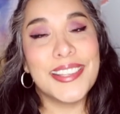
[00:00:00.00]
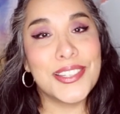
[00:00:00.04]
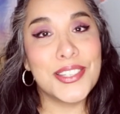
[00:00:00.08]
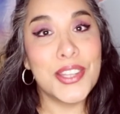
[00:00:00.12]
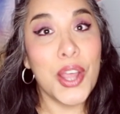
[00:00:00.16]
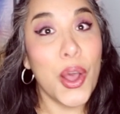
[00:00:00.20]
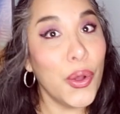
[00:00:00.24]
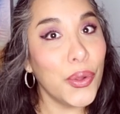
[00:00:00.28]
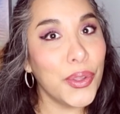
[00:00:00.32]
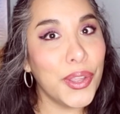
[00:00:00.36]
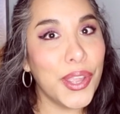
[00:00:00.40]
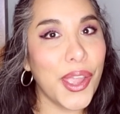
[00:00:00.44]

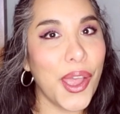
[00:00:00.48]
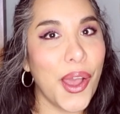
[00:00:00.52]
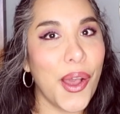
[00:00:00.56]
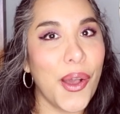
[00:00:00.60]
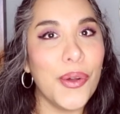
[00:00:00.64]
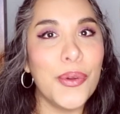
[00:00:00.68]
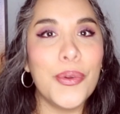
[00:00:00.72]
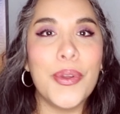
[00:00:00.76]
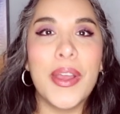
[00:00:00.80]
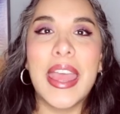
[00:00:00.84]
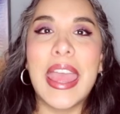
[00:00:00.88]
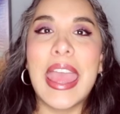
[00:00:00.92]

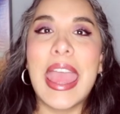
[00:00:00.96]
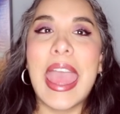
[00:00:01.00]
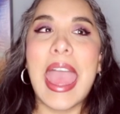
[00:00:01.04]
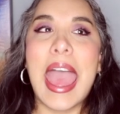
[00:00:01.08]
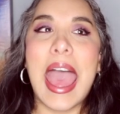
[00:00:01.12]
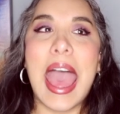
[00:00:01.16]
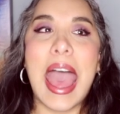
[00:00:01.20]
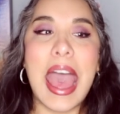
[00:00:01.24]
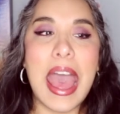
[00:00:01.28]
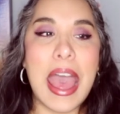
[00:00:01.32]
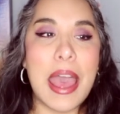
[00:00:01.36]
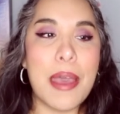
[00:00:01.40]
Tokyo,
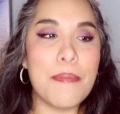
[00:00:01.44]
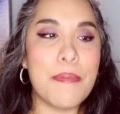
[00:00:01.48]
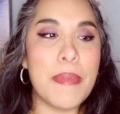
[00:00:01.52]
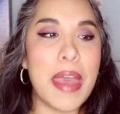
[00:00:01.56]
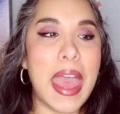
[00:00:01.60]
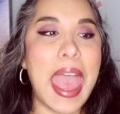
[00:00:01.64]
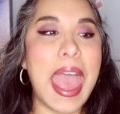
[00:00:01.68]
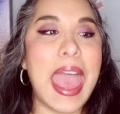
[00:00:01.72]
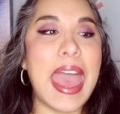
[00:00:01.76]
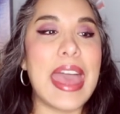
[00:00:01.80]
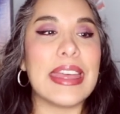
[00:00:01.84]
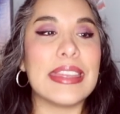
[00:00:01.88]

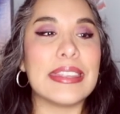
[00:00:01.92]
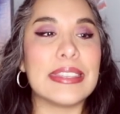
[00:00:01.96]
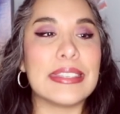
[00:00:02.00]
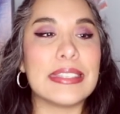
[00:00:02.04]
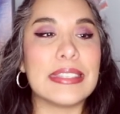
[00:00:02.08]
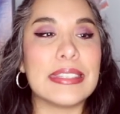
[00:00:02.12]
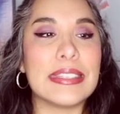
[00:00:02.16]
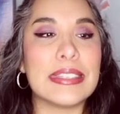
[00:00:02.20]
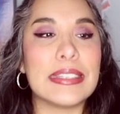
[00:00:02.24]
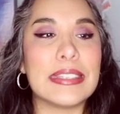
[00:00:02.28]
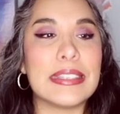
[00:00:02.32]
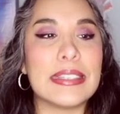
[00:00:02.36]

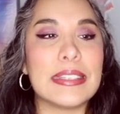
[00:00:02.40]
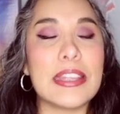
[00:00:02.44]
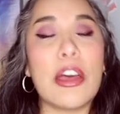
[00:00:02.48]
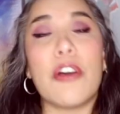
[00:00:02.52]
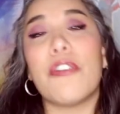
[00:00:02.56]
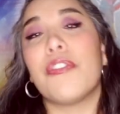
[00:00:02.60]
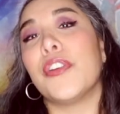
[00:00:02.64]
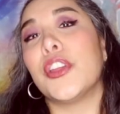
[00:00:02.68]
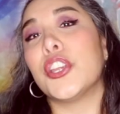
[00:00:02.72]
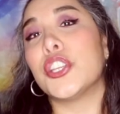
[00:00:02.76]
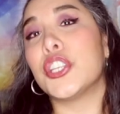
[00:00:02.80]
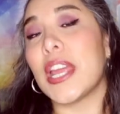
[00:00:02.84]
as
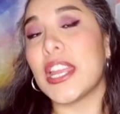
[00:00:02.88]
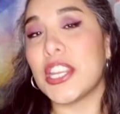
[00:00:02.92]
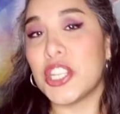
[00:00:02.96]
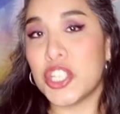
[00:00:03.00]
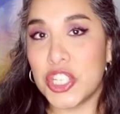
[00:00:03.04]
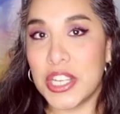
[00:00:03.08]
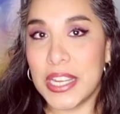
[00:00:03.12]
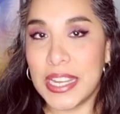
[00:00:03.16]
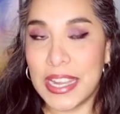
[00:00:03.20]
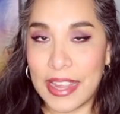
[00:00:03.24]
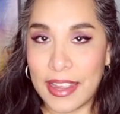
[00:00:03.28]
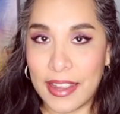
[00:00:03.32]
selfish as
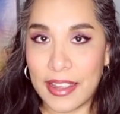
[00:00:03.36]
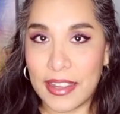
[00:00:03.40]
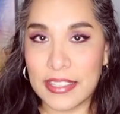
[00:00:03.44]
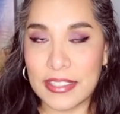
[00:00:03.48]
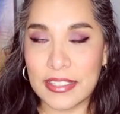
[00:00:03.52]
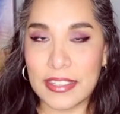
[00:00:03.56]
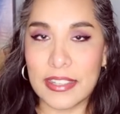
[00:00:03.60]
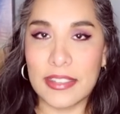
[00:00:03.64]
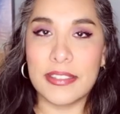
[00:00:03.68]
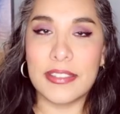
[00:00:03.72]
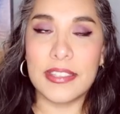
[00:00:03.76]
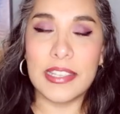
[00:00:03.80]
she
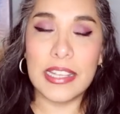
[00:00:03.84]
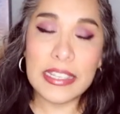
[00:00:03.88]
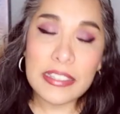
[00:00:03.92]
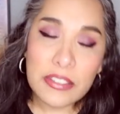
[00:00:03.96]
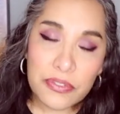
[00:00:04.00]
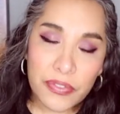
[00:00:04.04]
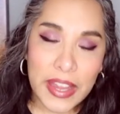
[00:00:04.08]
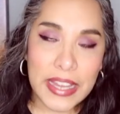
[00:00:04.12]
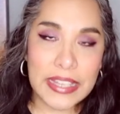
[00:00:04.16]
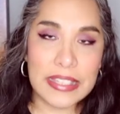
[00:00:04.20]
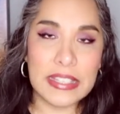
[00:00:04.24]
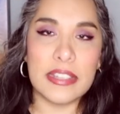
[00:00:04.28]
is, because let's
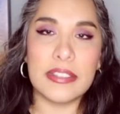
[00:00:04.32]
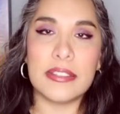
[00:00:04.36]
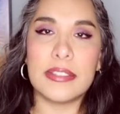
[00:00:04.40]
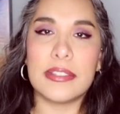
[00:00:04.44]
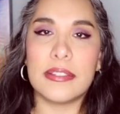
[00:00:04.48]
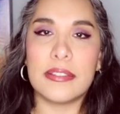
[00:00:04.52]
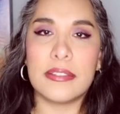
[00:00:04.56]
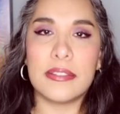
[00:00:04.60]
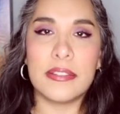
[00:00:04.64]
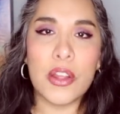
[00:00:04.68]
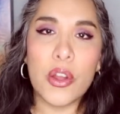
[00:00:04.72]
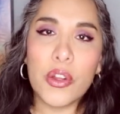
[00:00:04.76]
face
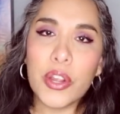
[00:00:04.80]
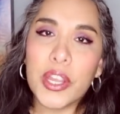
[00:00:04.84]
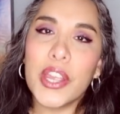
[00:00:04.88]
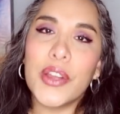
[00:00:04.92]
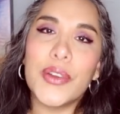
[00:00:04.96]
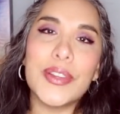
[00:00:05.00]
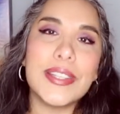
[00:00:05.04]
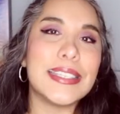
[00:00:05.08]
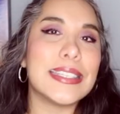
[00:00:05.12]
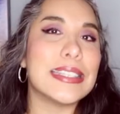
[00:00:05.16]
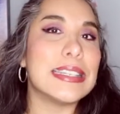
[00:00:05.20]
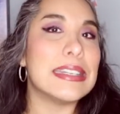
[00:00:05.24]
it,
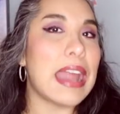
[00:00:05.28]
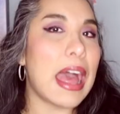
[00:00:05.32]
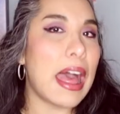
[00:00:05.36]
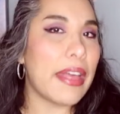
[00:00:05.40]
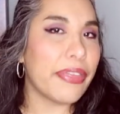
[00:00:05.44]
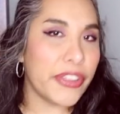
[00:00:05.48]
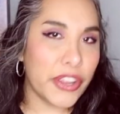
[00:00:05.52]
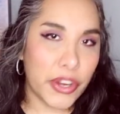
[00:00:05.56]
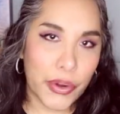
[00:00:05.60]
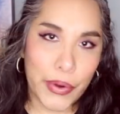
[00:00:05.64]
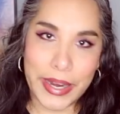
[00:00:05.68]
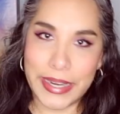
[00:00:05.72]
Tokyo is
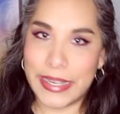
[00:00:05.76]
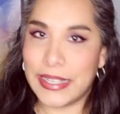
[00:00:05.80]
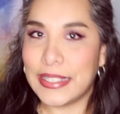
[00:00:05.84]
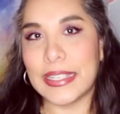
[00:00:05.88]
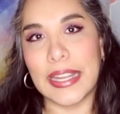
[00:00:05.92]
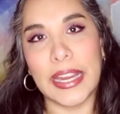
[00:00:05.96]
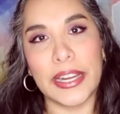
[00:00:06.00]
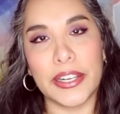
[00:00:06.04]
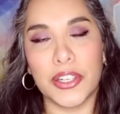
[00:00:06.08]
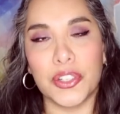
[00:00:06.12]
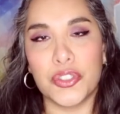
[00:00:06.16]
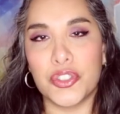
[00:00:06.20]
not the greatest
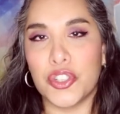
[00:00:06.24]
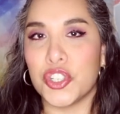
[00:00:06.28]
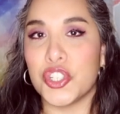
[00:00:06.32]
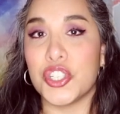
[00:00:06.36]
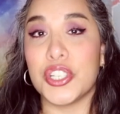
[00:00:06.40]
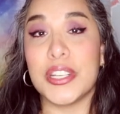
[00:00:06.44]
character.